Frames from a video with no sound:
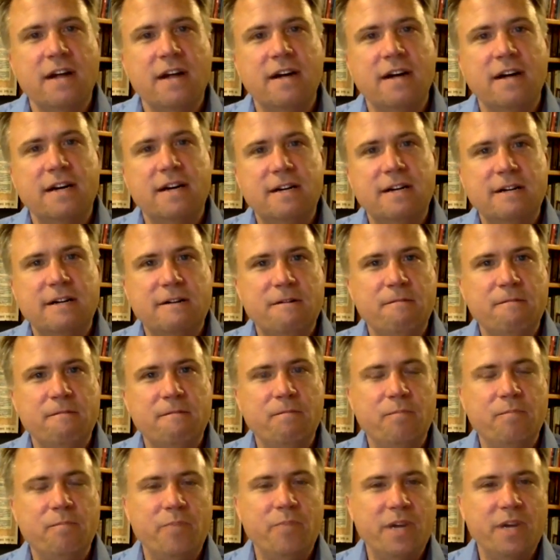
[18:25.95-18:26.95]

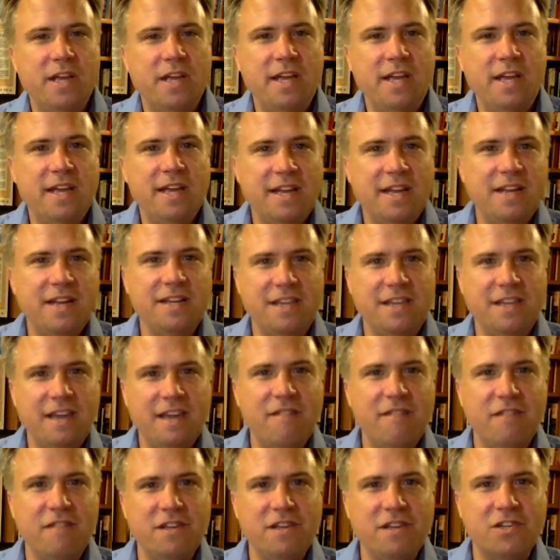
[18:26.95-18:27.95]
But he
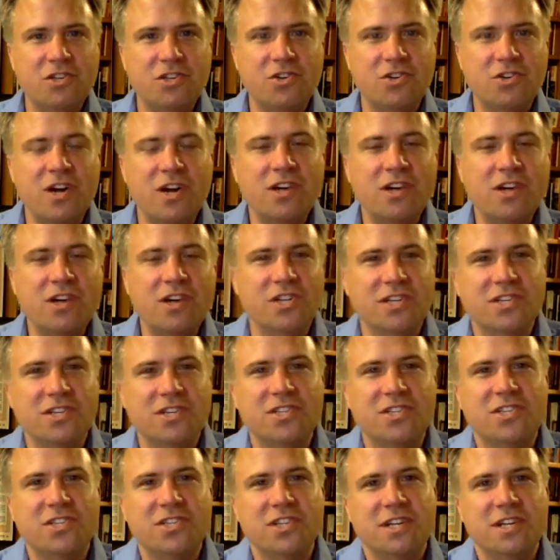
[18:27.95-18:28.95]
gave the
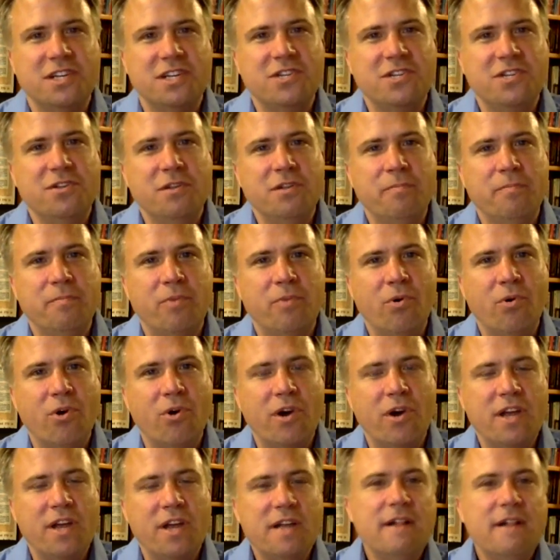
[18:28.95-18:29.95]
instructions to the
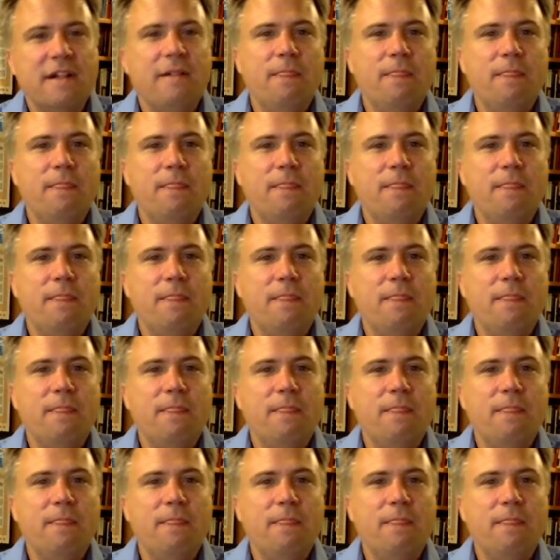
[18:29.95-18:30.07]
board: